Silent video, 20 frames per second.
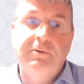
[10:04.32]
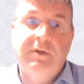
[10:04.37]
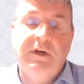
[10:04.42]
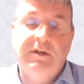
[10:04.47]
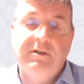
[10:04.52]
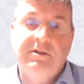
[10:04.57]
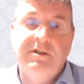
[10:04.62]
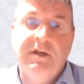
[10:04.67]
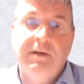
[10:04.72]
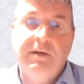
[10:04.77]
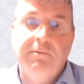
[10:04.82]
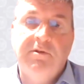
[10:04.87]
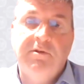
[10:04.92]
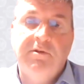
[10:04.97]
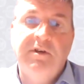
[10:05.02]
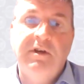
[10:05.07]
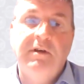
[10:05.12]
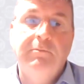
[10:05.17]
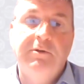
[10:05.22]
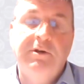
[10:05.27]
that same
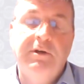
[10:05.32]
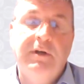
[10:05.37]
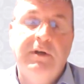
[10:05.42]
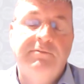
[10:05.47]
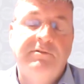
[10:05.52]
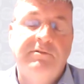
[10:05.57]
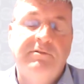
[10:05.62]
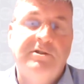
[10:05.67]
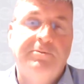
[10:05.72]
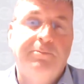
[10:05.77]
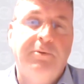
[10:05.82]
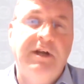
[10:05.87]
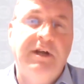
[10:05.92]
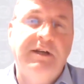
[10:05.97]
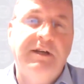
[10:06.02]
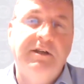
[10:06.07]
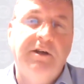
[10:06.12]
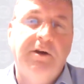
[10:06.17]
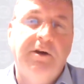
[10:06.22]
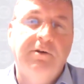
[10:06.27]
thing, but you'll have to spread
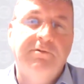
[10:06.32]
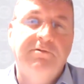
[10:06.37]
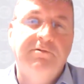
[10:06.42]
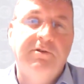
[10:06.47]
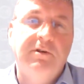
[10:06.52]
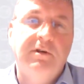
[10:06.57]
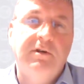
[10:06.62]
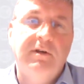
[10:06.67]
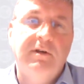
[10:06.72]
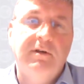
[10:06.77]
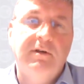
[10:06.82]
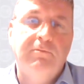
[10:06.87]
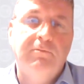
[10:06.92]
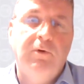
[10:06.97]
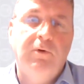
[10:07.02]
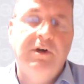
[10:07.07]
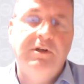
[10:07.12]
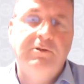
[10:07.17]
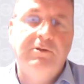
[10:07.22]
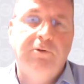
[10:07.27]
it over a
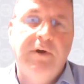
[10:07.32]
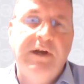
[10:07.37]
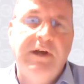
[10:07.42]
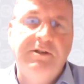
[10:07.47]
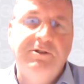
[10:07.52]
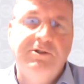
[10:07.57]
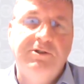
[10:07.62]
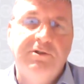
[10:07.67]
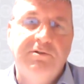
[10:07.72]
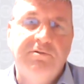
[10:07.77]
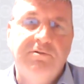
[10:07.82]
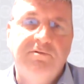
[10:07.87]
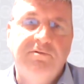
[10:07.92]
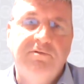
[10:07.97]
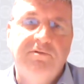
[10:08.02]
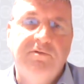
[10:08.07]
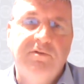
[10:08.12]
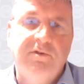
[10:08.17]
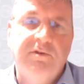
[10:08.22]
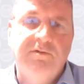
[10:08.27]
wide range of
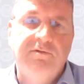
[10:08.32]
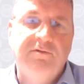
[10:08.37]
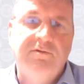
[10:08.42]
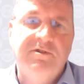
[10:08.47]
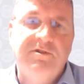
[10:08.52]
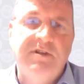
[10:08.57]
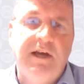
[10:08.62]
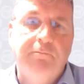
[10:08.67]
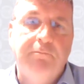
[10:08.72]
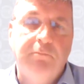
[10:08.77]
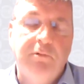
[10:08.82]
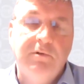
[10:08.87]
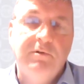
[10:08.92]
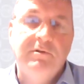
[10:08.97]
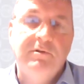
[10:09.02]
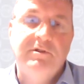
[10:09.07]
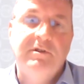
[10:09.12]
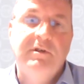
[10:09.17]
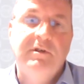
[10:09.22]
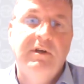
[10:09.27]

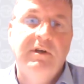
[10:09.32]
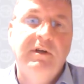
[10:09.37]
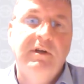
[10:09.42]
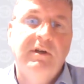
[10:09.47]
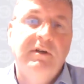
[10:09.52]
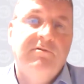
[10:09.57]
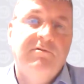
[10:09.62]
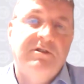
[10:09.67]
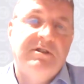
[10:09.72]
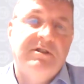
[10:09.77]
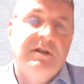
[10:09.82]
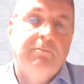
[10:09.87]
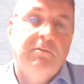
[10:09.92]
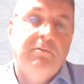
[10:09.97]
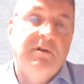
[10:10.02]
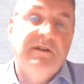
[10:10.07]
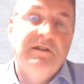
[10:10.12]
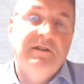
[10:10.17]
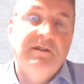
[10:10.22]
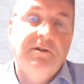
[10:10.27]
samples, for
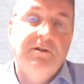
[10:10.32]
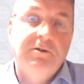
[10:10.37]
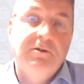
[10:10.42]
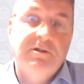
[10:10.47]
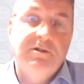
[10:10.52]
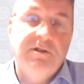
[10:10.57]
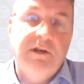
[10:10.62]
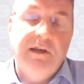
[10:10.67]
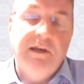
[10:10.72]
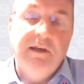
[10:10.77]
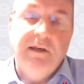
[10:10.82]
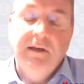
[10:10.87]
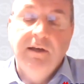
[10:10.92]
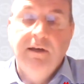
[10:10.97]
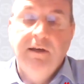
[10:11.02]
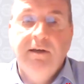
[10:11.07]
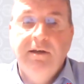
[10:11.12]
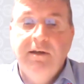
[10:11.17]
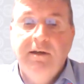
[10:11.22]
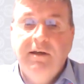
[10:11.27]
example, in an OSCE.
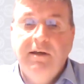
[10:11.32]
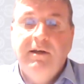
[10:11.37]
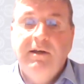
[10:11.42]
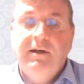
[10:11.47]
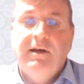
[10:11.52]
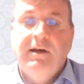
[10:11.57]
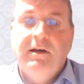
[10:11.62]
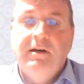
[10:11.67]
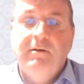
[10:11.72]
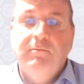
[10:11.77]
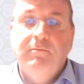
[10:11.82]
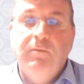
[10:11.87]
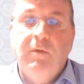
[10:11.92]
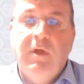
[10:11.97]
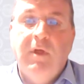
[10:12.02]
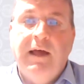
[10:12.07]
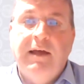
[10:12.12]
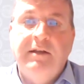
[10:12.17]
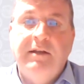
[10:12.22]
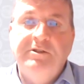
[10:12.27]

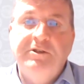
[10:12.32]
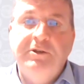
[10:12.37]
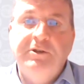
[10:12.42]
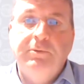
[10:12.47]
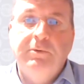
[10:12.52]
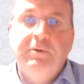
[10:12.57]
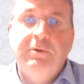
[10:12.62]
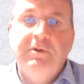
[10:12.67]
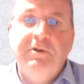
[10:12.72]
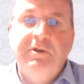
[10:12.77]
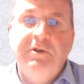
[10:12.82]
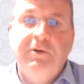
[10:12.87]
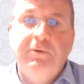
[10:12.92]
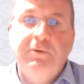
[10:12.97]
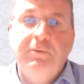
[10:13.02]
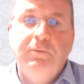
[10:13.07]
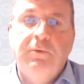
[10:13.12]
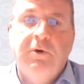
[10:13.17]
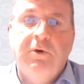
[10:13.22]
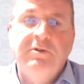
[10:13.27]
And
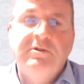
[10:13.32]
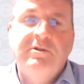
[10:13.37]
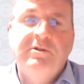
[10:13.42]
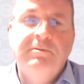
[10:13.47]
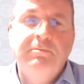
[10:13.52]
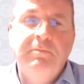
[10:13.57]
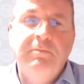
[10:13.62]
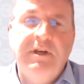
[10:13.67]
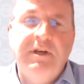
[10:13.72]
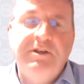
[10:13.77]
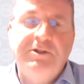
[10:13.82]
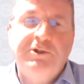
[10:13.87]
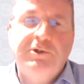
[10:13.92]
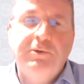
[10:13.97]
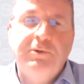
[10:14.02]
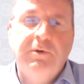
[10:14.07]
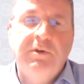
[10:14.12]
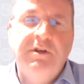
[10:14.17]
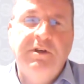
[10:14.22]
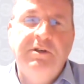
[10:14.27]
you want to make
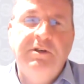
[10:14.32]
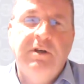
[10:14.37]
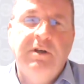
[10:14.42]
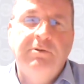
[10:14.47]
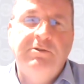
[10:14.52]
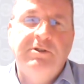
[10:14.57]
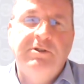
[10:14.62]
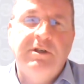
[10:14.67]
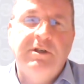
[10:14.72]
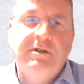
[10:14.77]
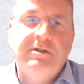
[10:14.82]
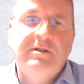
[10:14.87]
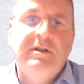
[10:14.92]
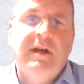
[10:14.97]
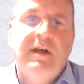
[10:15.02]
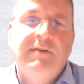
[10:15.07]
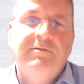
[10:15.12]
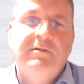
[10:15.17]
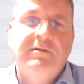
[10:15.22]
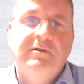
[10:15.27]
sure that you don't just
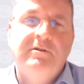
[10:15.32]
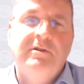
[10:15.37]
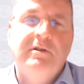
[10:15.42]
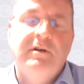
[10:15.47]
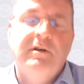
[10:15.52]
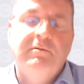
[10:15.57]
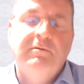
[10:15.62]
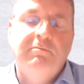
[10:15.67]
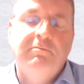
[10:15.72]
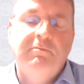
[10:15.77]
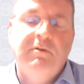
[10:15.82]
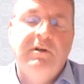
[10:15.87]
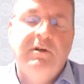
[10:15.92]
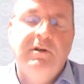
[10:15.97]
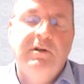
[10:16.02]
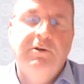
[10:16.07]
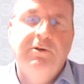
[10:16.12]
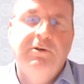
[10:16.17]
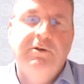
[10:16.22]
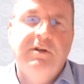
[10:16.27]
have a
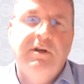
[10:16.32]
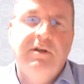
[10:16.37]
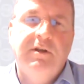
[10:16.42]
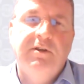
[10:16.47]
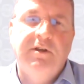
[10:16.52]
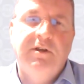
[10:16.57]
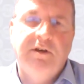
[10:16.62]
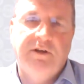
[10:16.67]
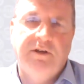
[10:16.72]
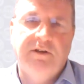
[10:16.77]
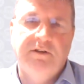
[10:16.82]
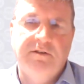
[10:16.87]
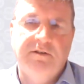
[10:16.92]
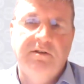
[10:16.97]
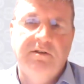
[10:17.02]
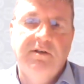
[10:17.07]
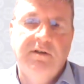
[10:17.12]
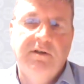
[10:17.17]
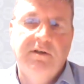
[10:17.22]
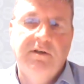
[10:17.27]
learner that can